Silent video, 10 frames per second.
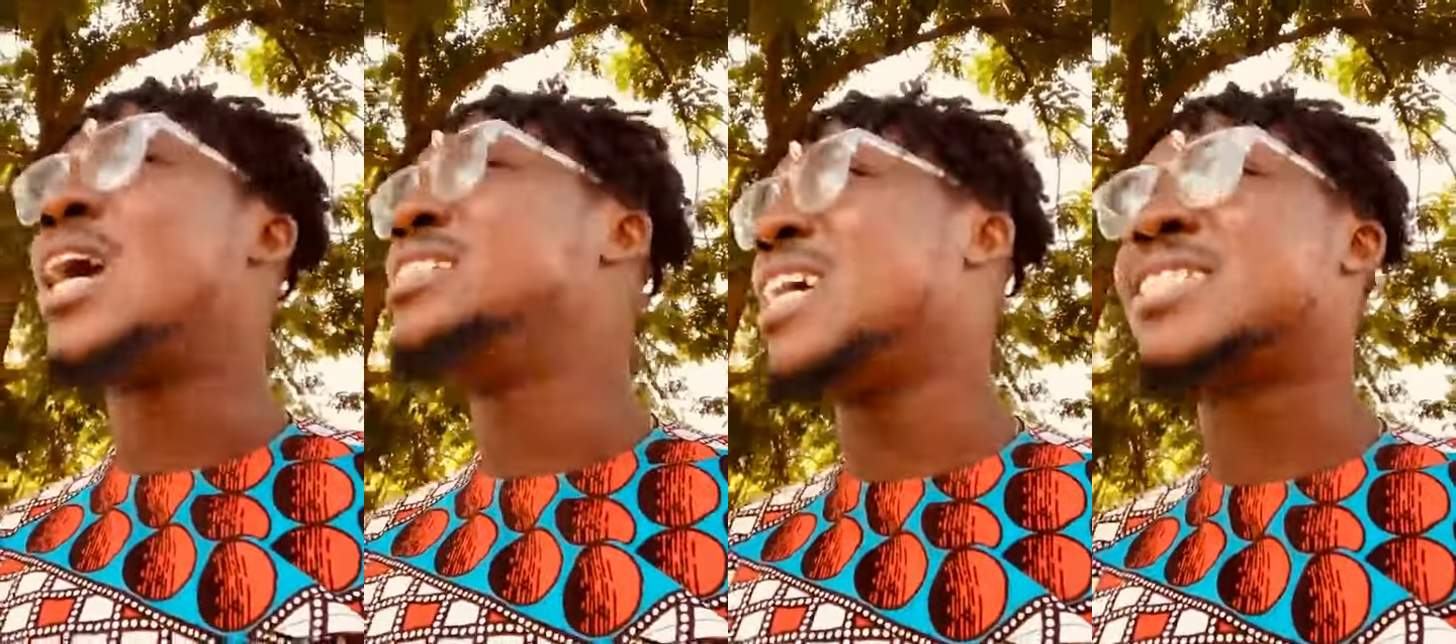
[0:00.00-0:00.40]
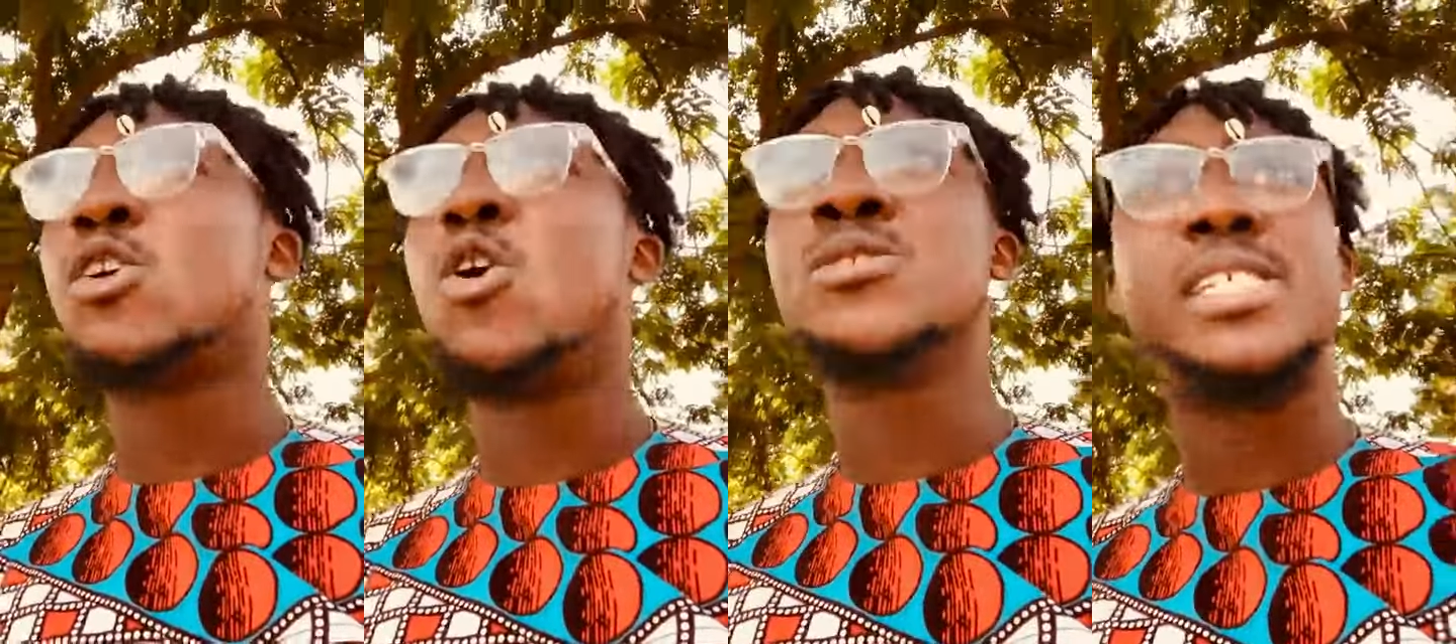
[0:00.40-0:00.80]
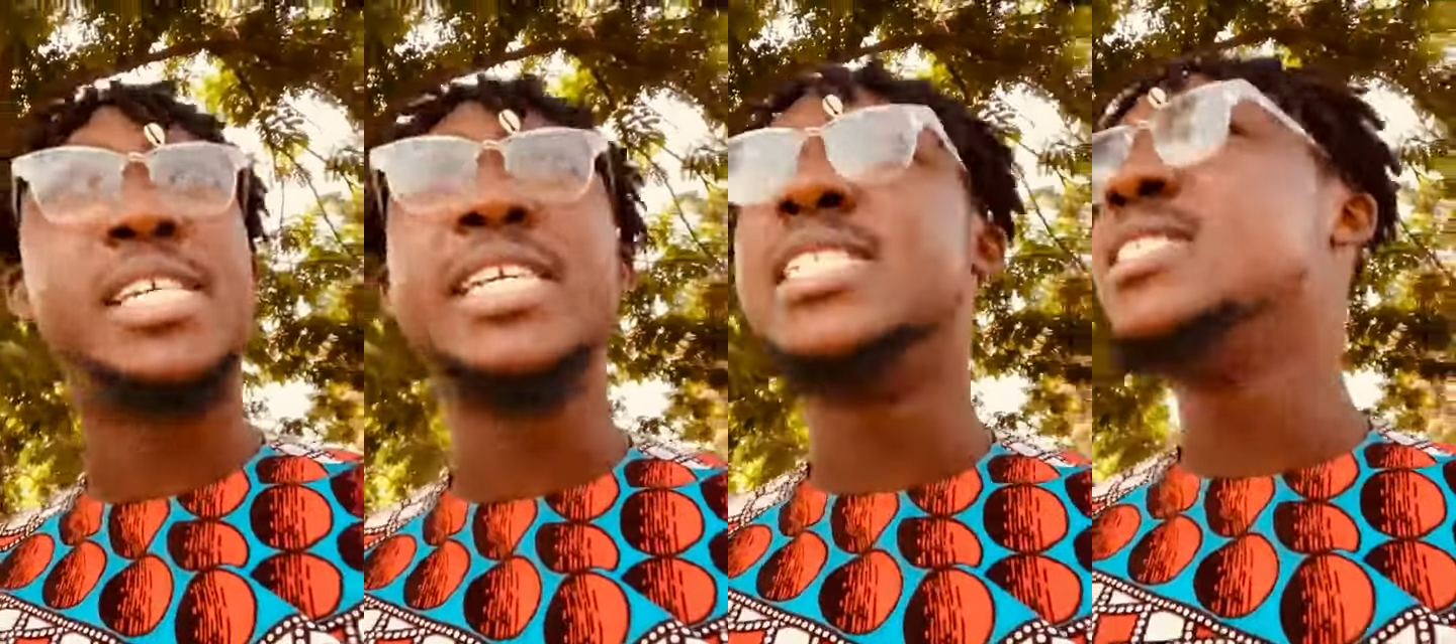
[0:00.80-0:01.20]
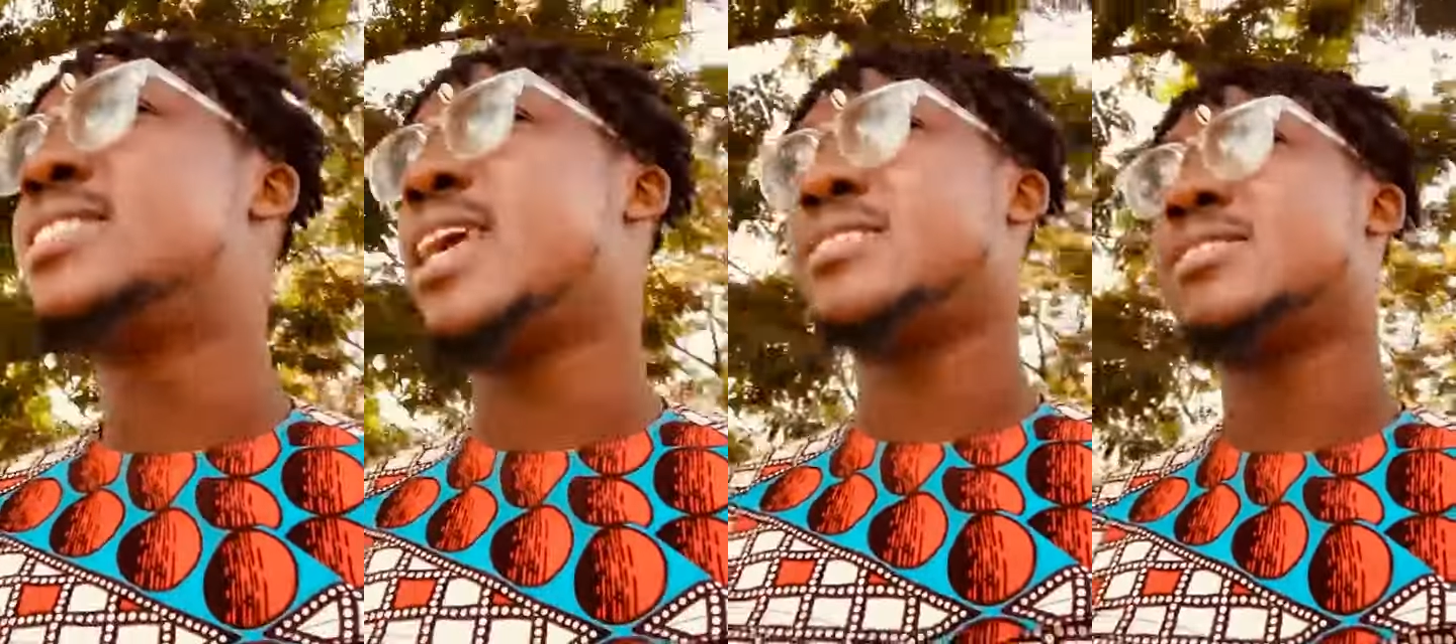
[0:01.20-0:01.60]
can't just unsee
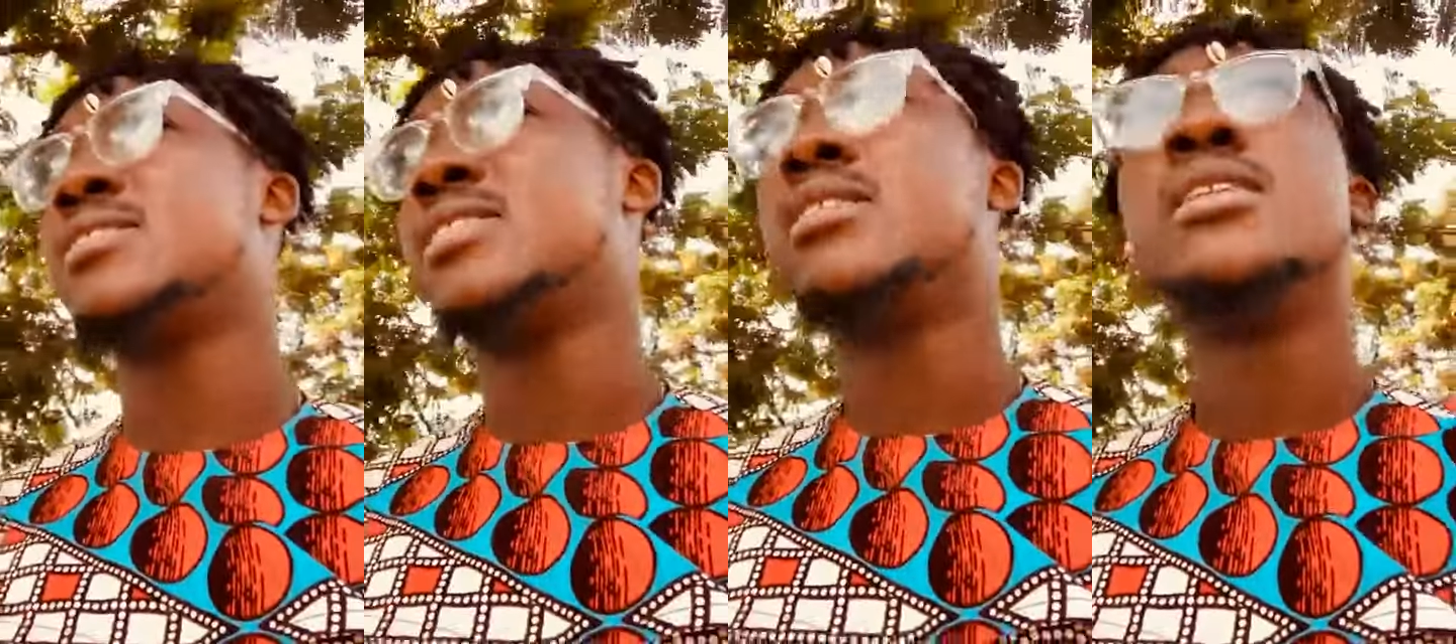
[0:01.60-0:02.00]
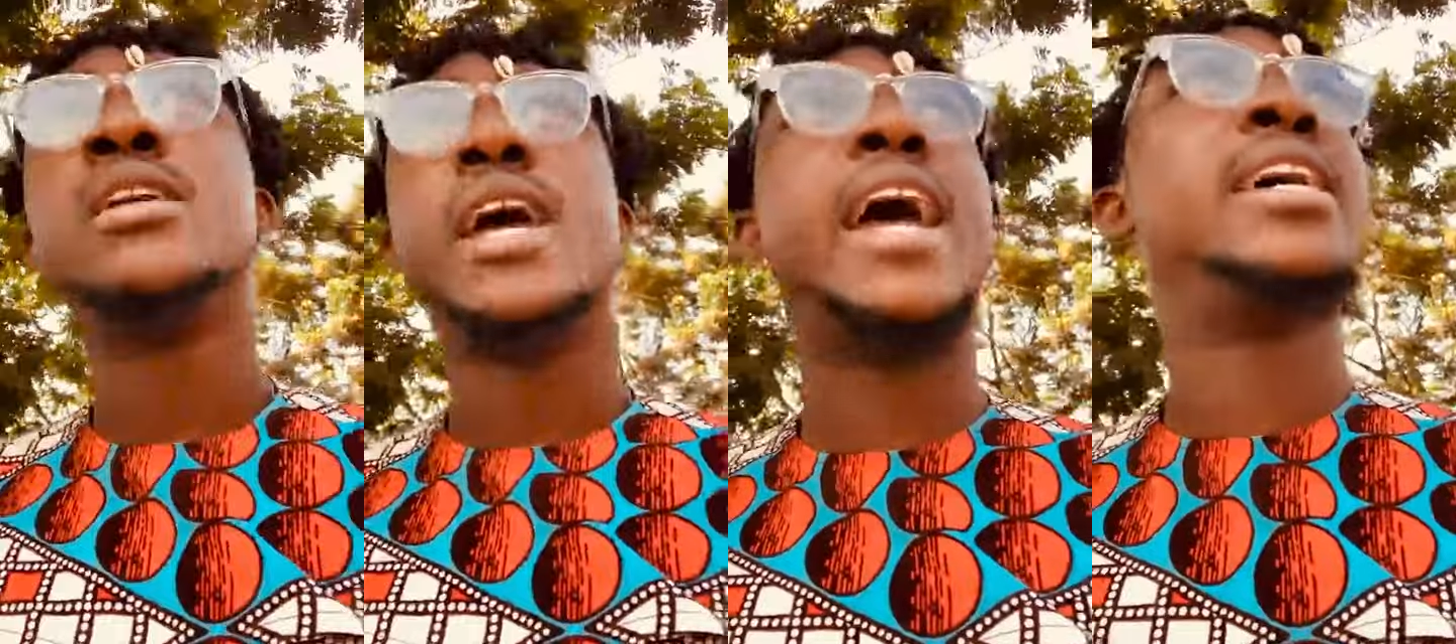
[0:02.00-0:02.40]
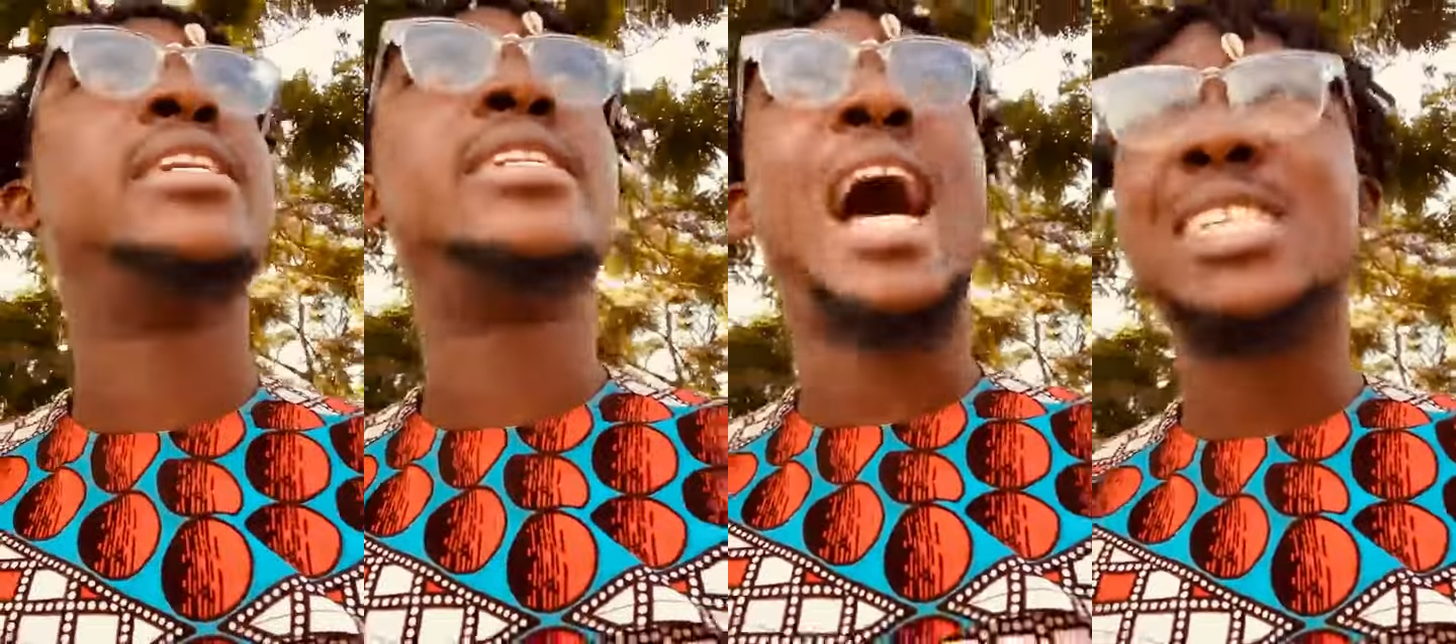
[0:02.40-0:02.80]
these things. And